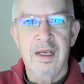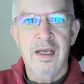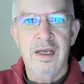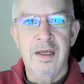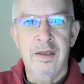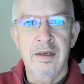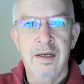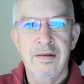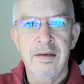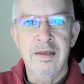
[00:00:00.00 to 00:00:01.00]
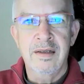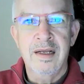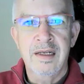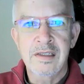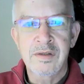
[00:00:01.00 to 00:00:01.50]
And I think that
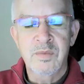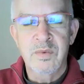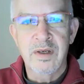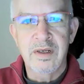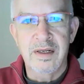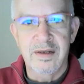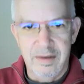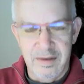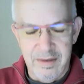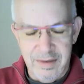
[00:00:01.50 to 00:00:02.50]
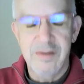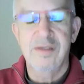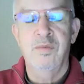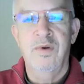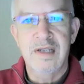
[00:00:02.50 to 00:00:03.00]
that's
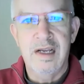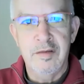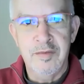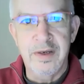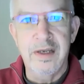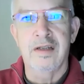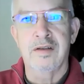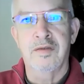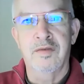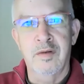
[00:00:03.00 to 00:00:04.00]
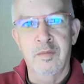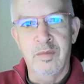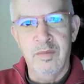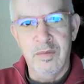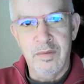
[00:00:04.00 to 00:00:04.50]
what I felt from
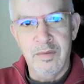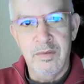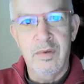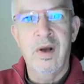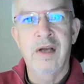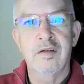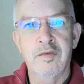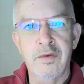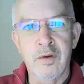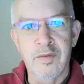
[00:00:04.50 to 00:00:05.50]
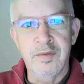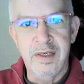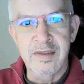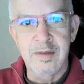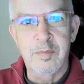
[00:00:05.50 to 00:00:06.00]
quite a few of the
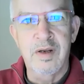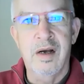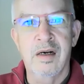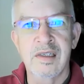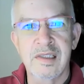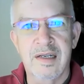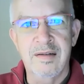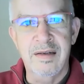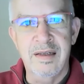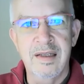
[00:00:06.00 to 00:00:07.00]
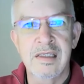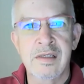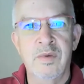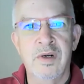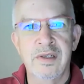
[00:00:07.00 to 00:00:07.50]
exemplars. I think that's
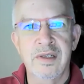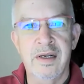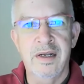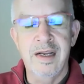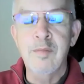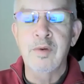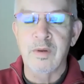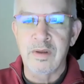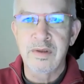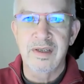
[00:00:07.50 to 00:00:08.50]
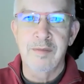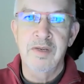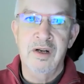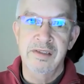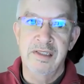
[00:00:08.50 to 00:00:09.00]
what enabled, and
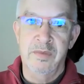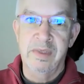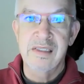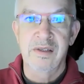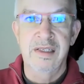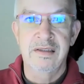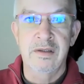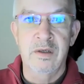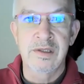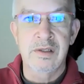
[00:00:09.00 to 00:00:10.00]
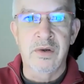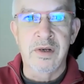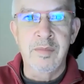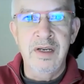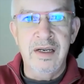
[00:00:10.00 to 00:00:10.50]
because it resonated also in
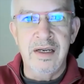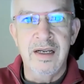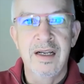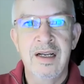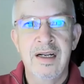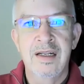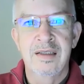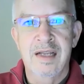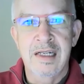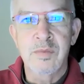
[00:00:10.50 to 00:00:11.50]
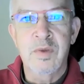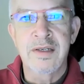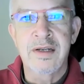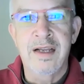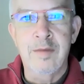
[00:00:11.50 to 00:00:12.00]
me, that's what
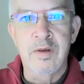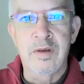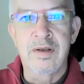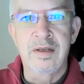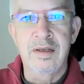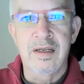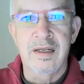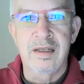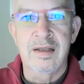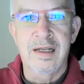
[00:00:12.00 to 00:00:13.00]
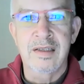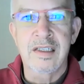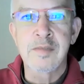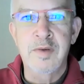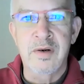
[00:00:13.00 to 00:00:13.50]
enabled that
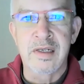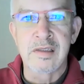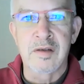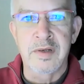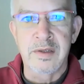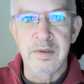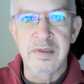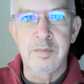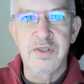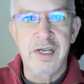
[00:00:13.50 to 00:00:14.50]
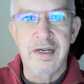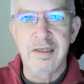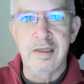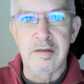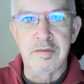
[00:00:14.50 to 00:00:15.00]
experience of
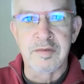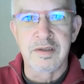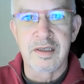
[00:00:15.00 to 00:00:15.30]
intersubjective